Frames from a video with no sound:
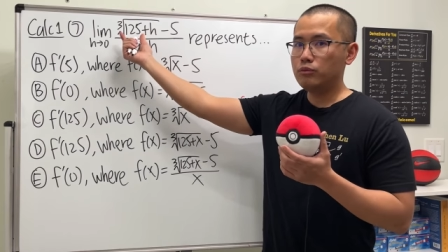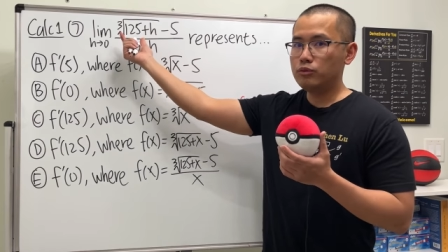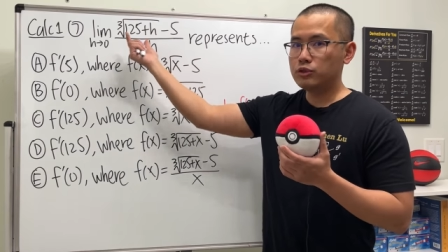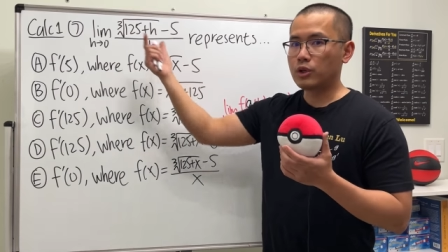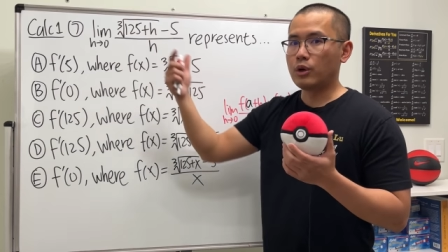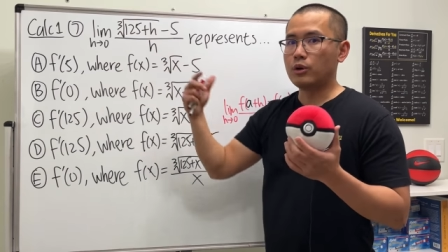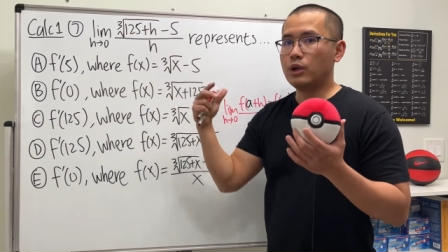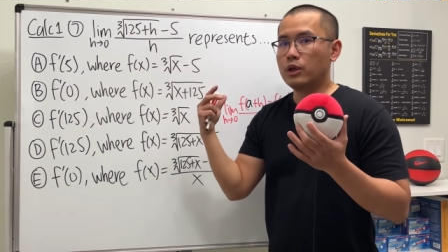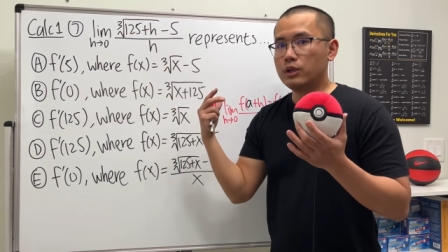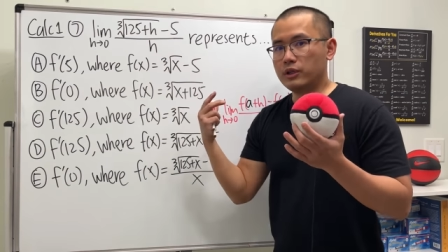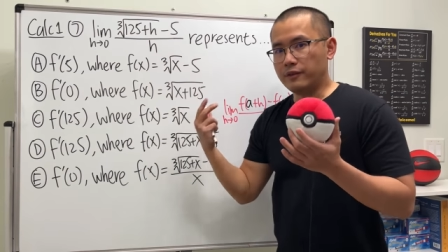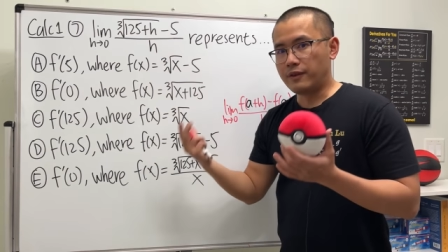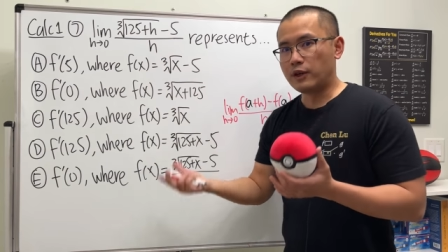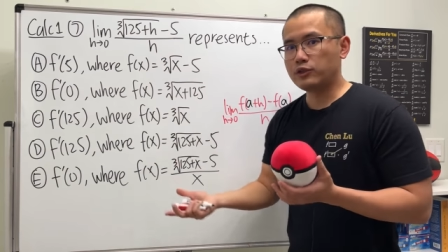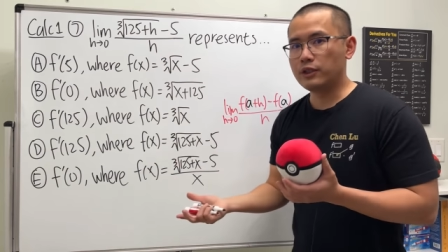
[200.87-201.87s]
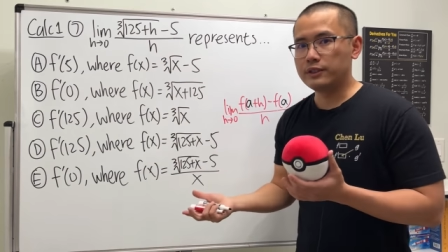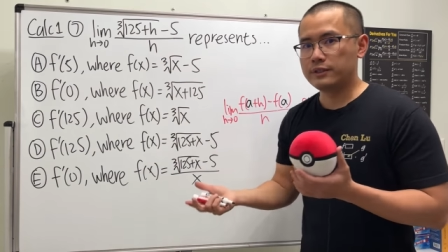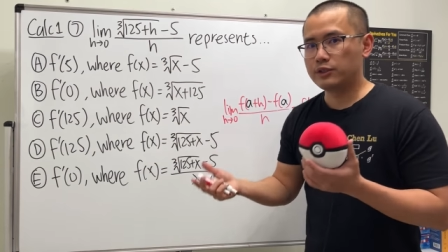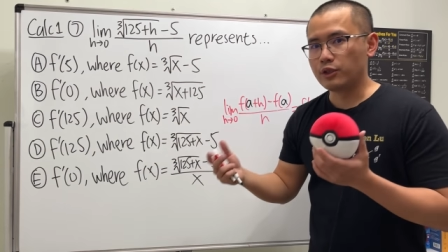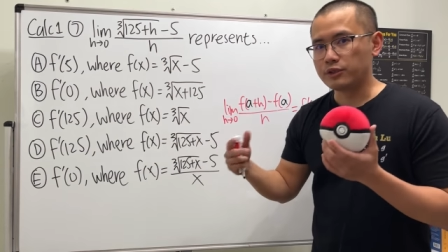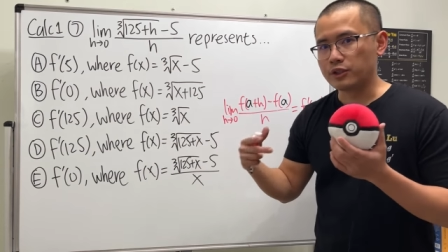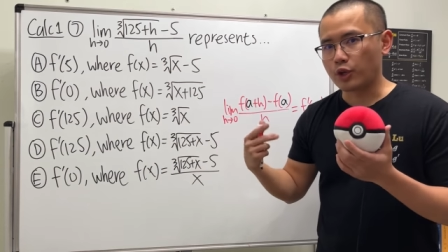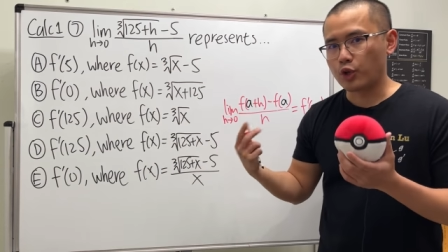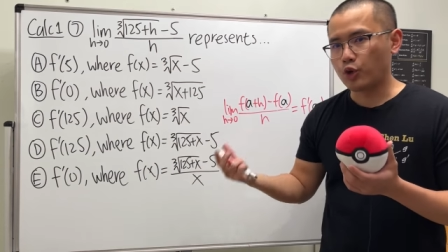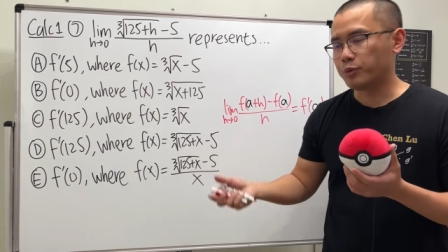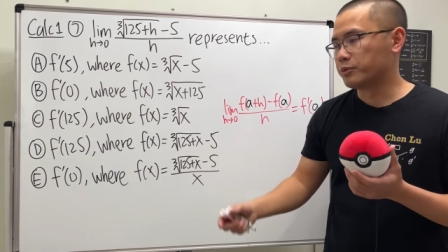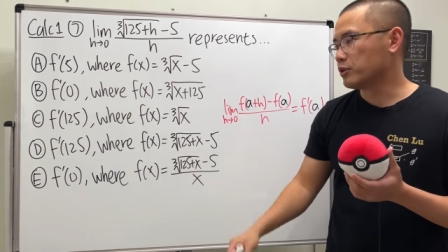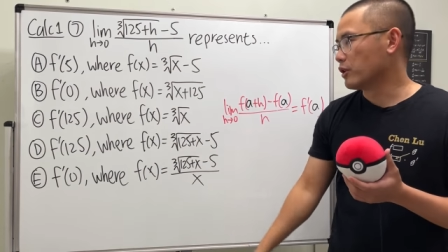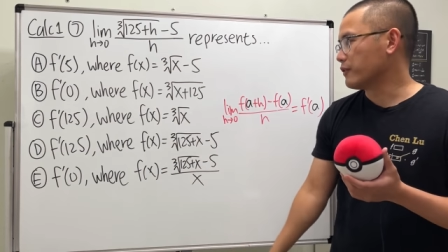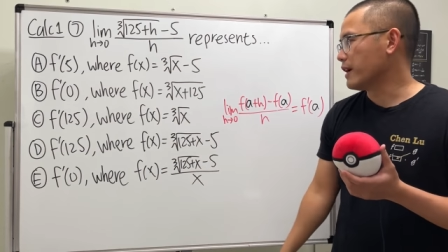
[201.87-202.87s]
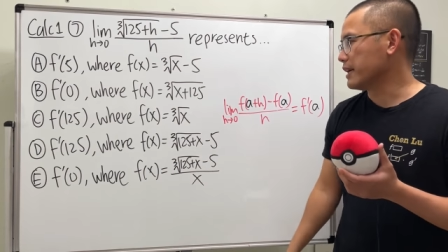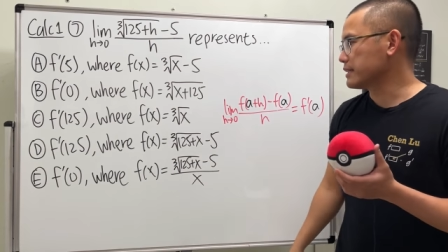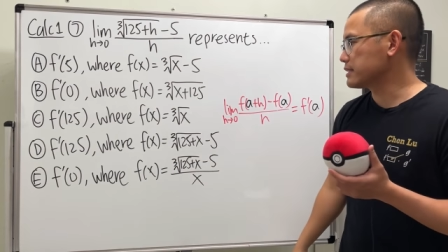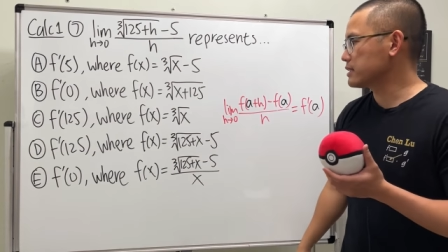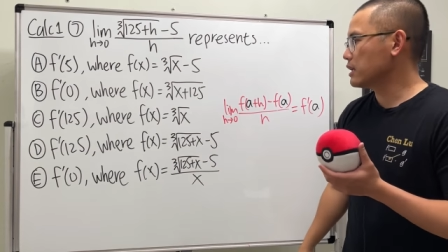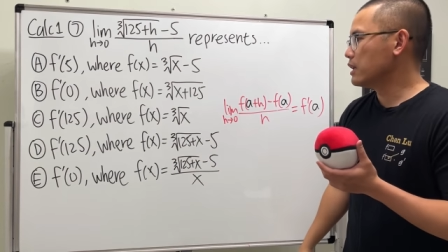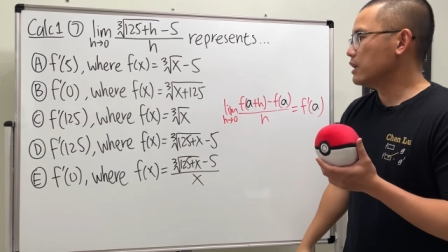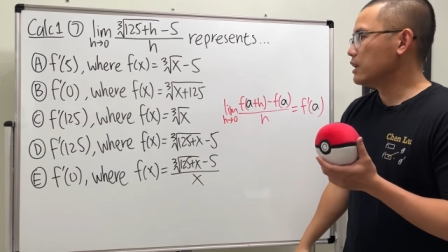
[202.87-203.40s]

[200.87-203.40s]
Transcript: So the function is just the cube root of x.